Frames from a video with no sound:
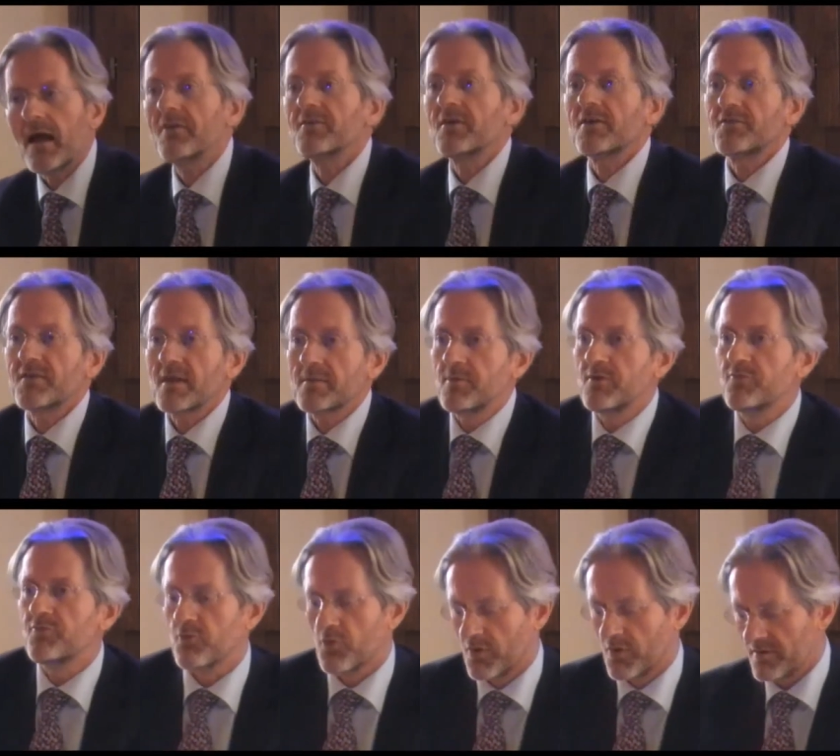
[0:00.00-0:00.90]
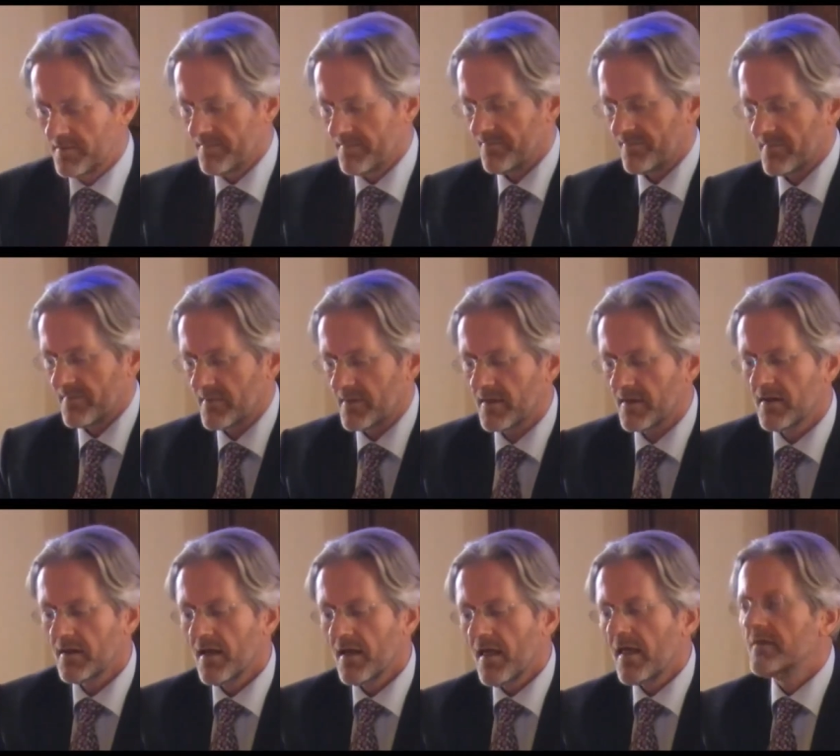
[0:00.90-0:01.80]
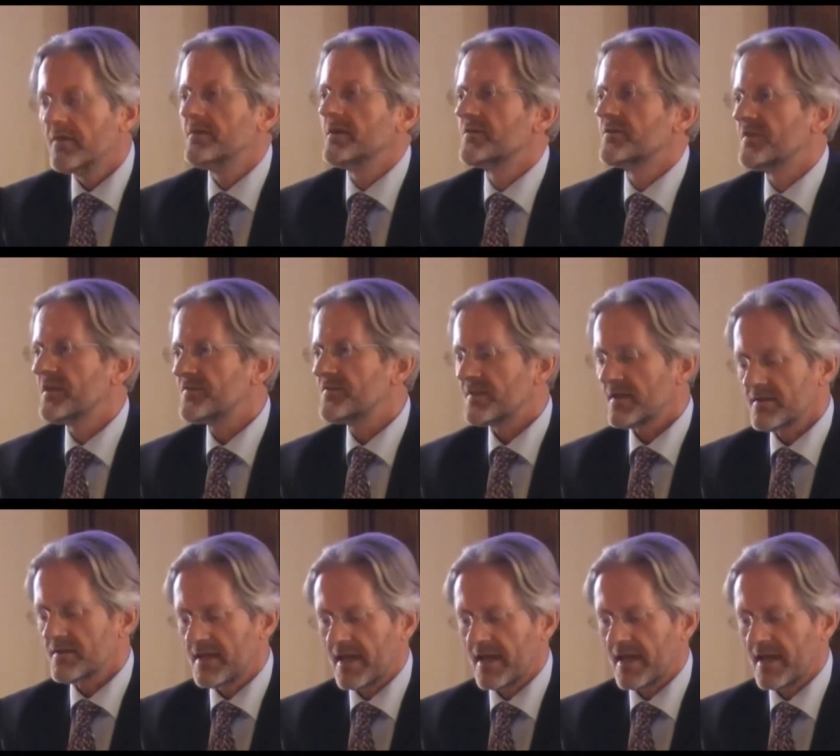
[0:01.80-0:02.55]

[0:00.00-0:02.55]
As I said before, the existing